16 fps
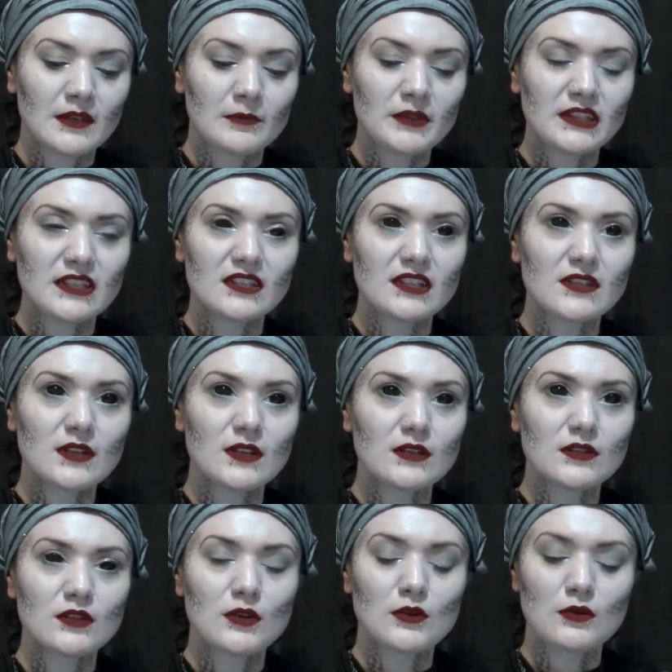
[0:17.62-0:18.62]
But this is
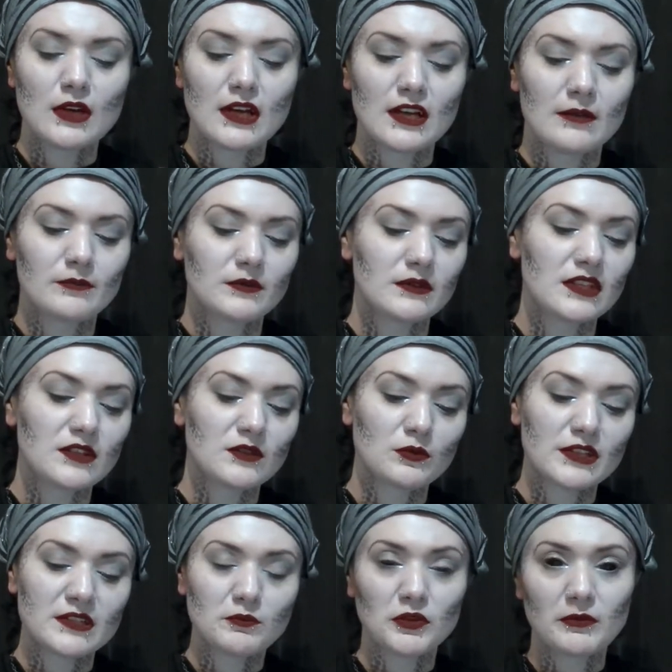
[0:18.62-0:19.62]
also, this
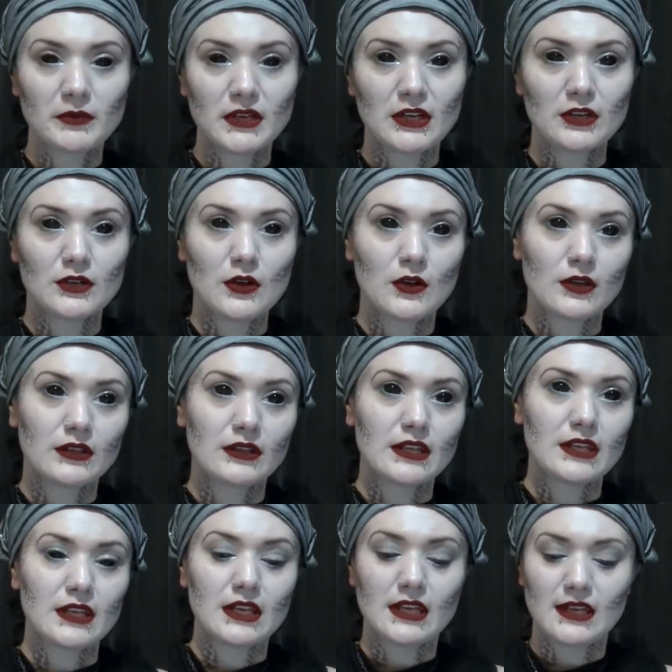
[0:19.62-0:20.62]
was premiered on
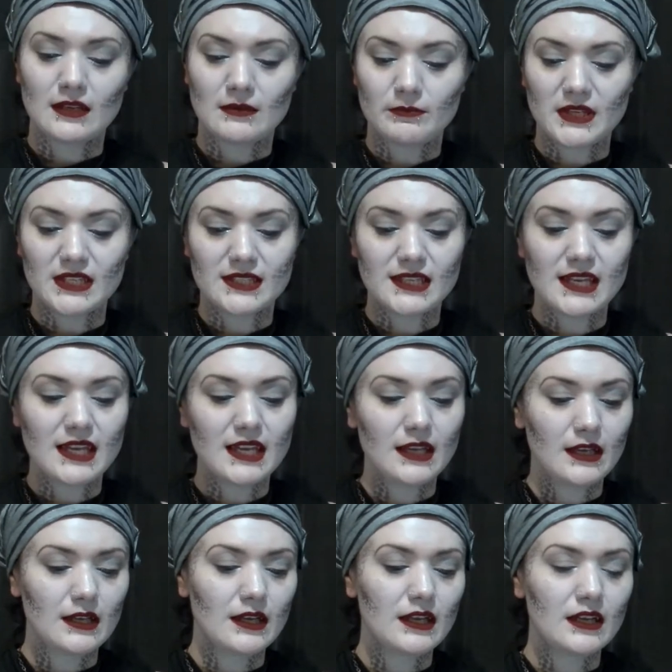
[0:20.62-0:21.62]
the
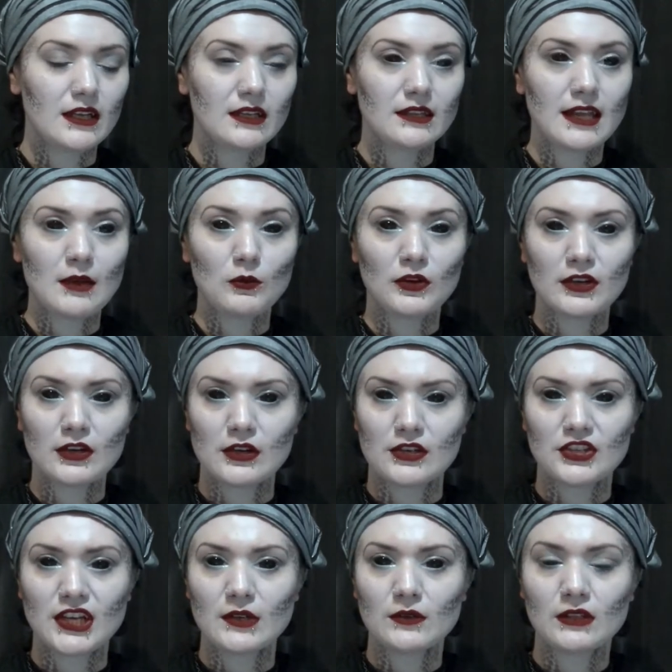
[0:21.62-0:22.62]
NBC network or
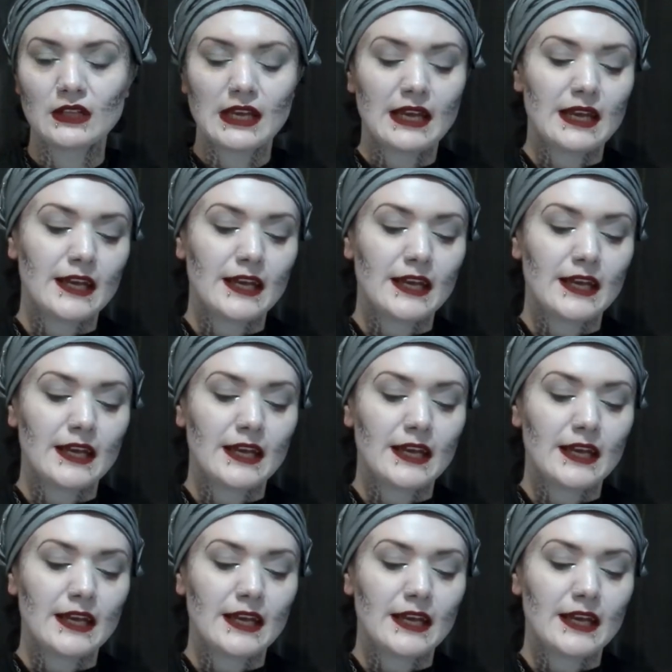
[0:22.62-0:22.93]
channel.